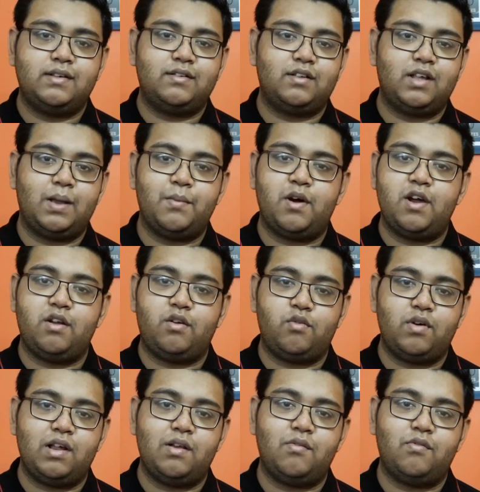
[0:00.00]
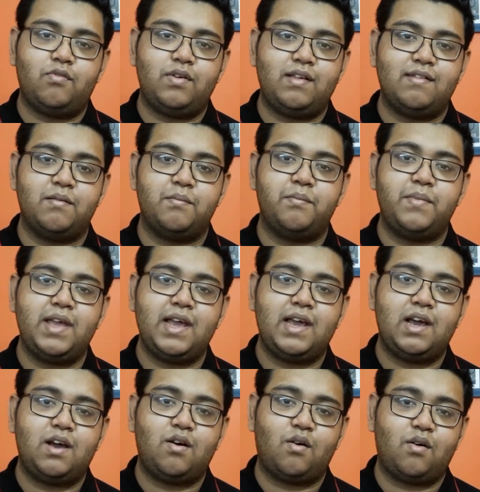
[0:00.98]
So MIUI 12 is a
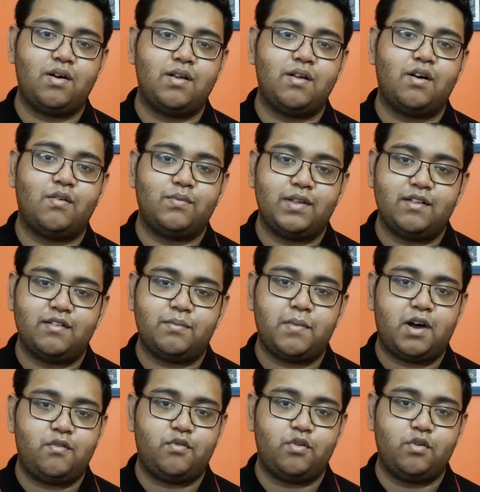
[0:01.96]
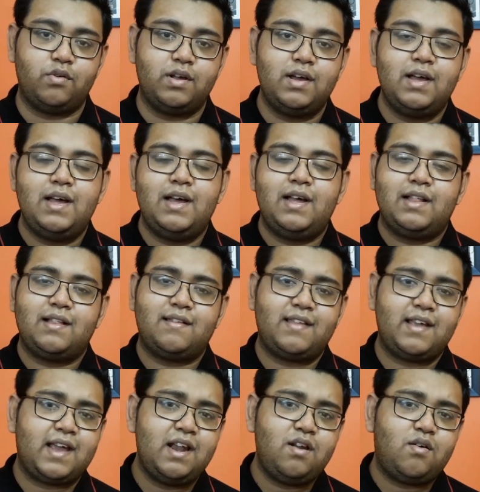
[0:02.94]
big con of this smartphone. The
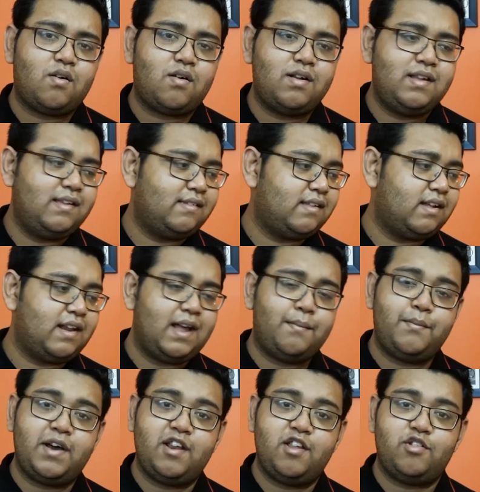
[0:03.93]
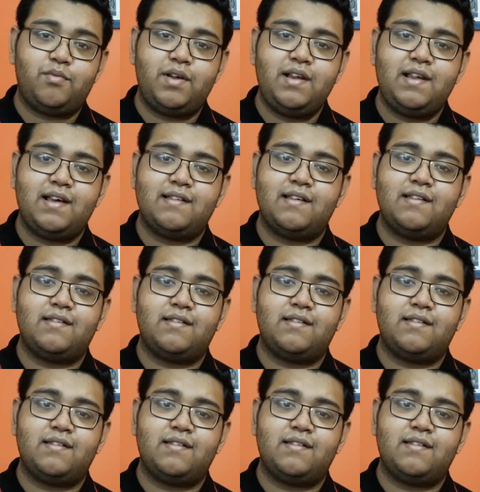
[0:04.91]
second con is the RAM management. As I